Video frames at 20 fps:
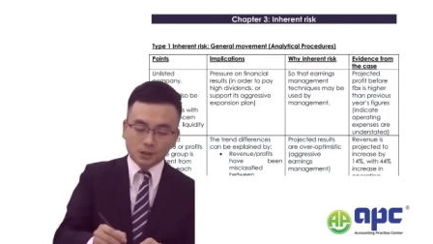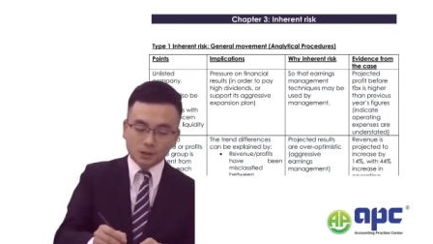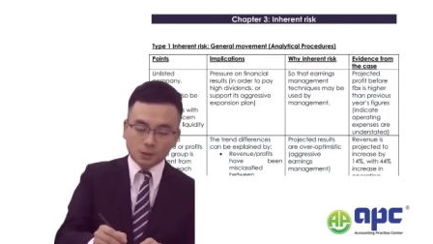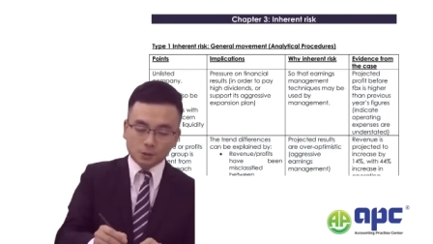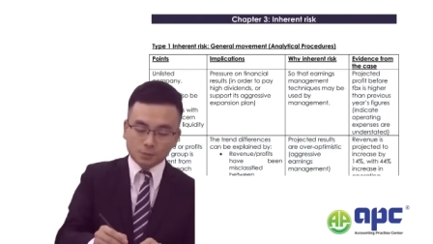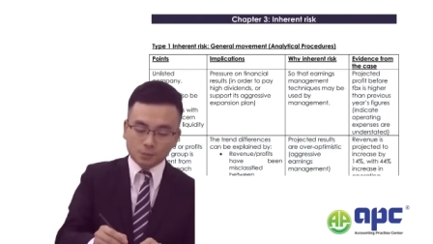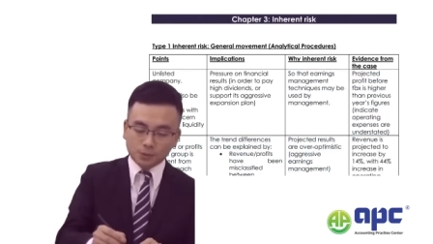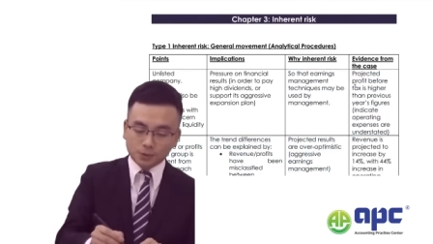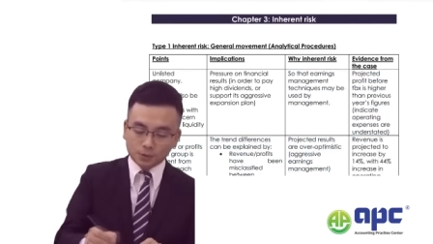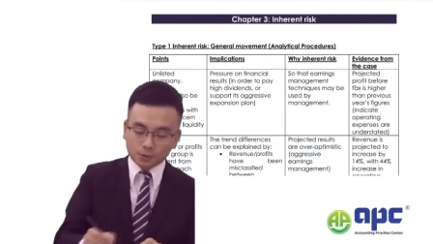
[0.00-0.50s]
You
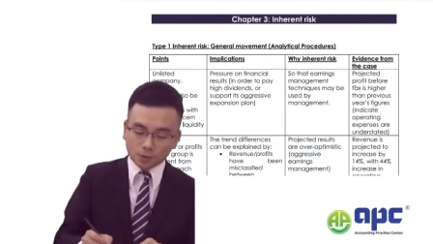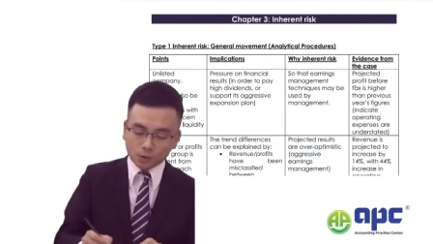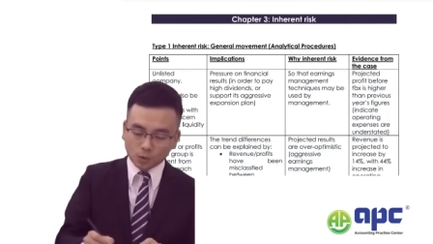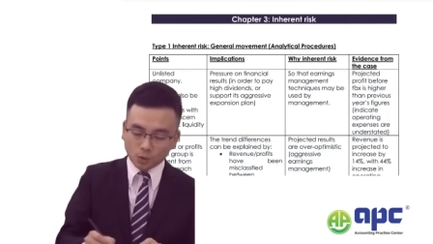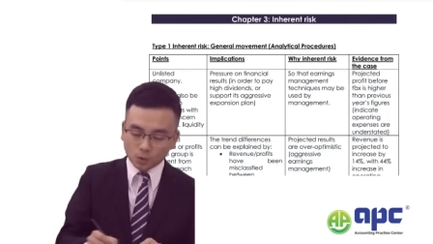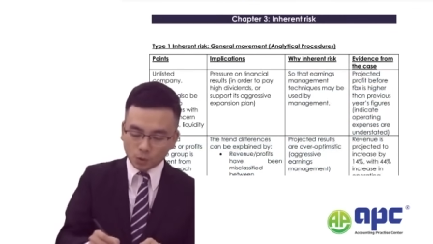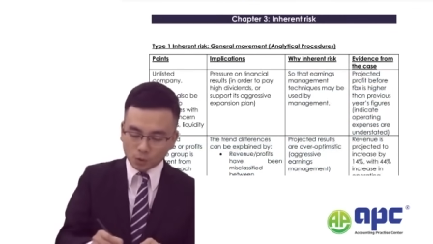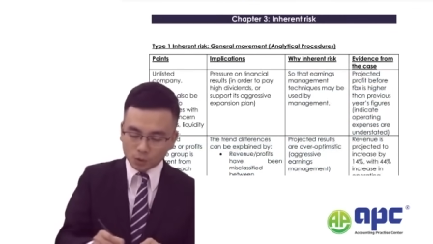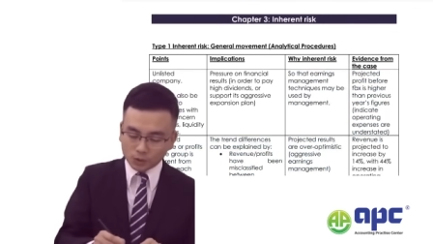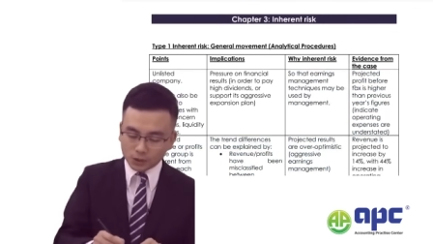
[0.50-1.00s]
put
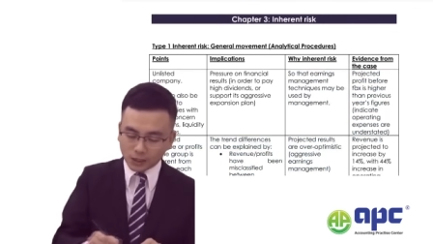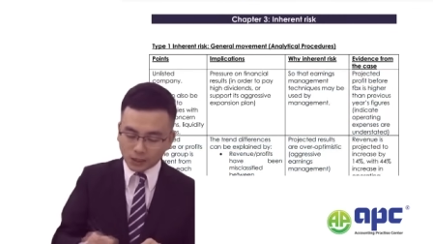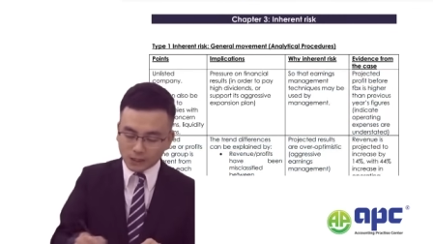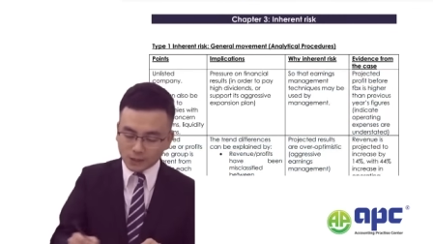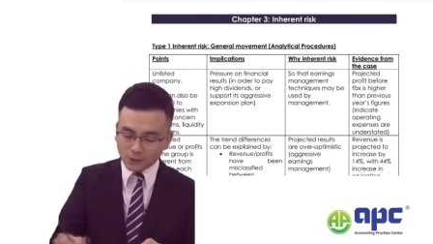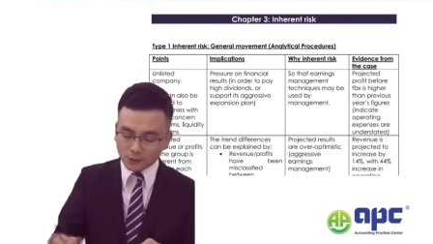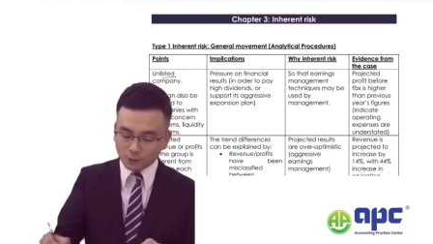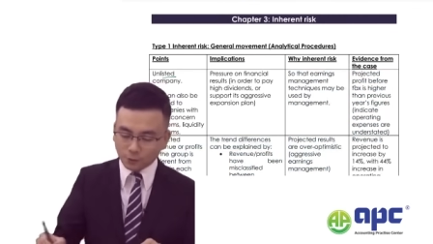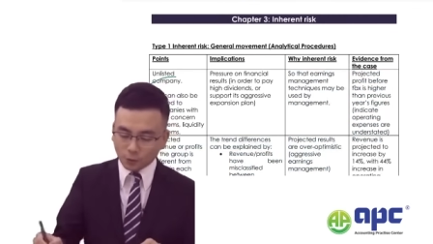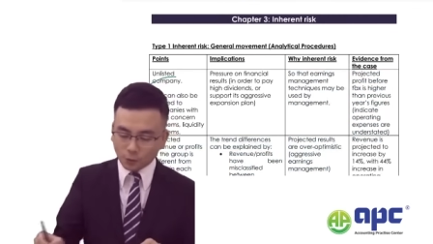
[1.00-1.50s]
all
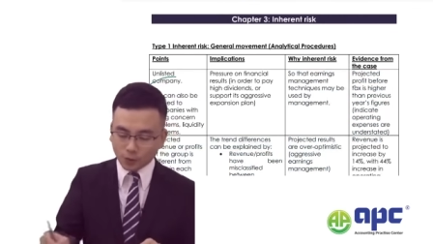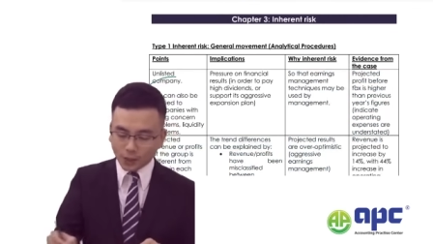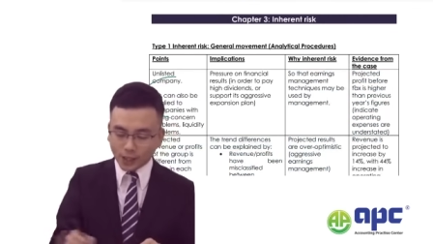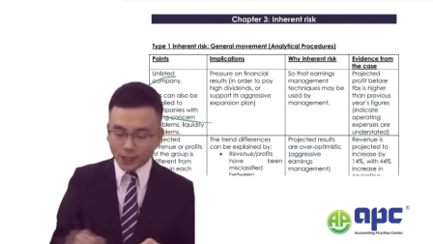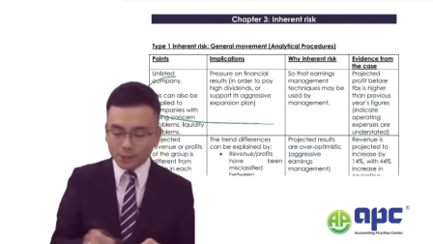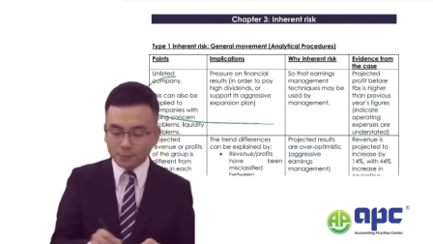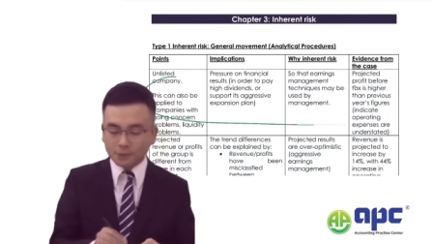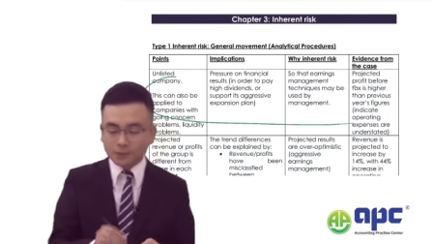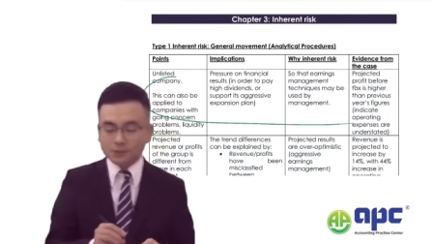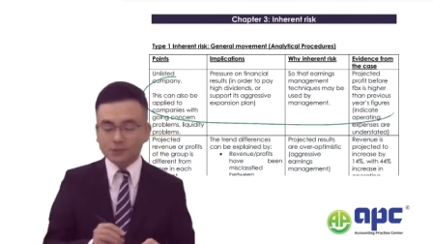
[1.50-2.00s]
these 4
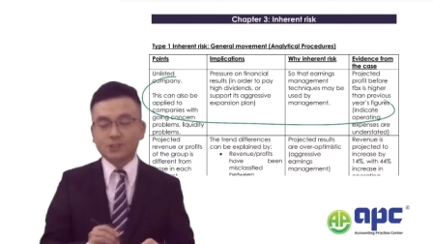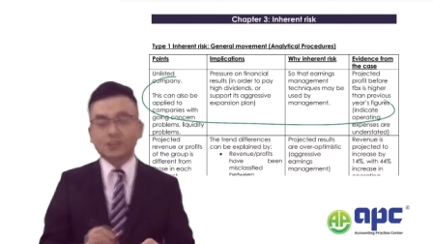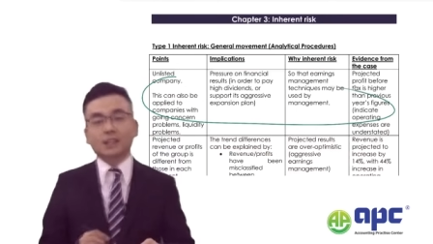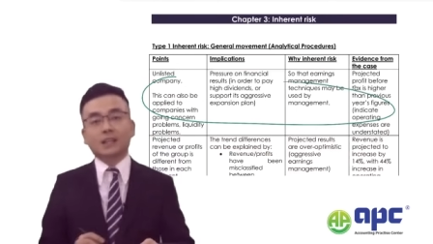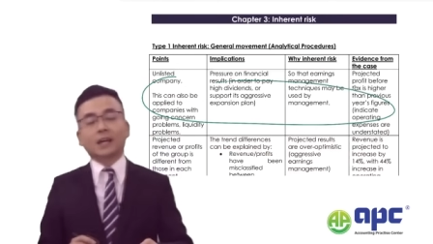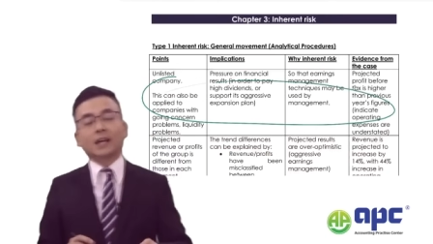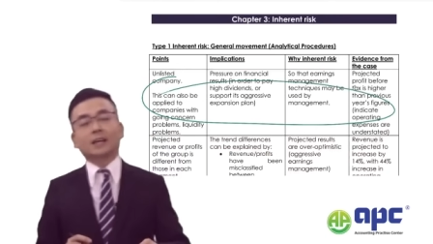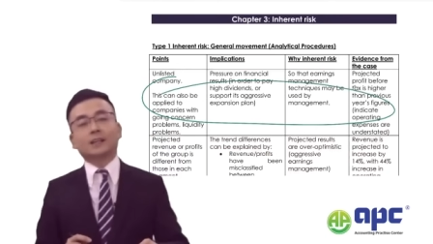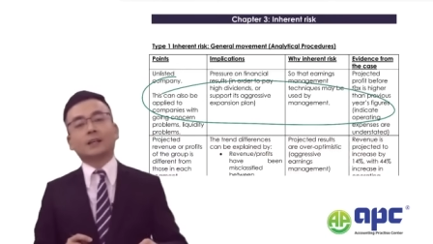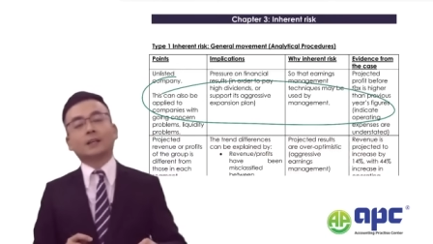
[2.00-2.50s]
elements
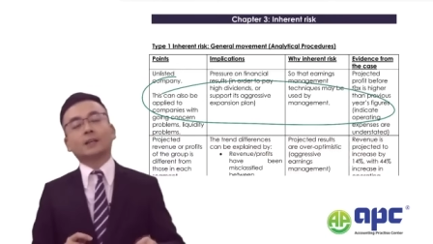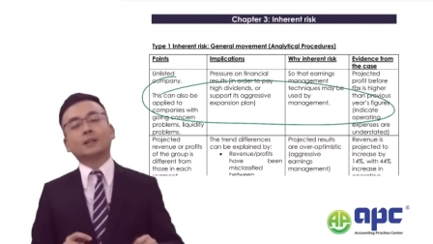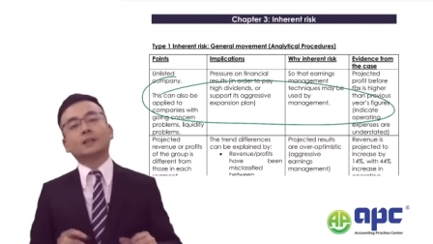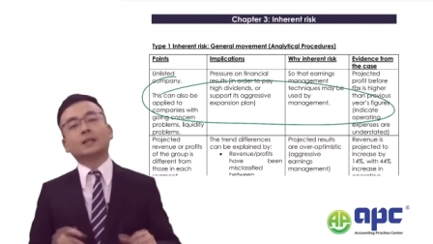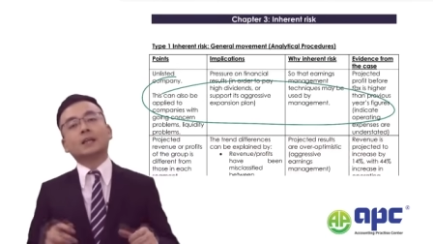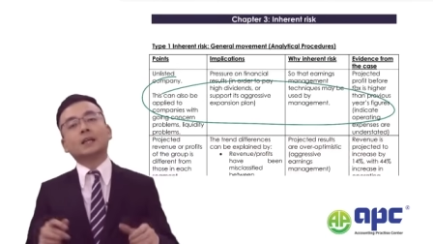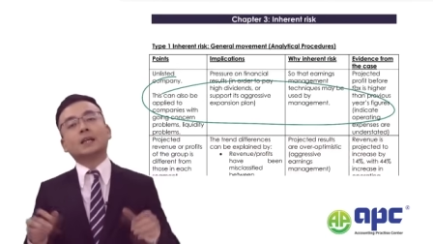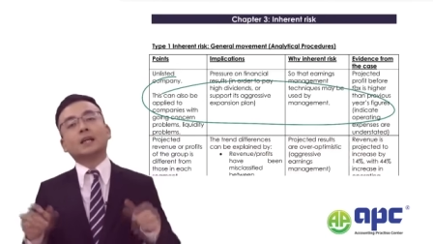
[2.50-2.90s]
together,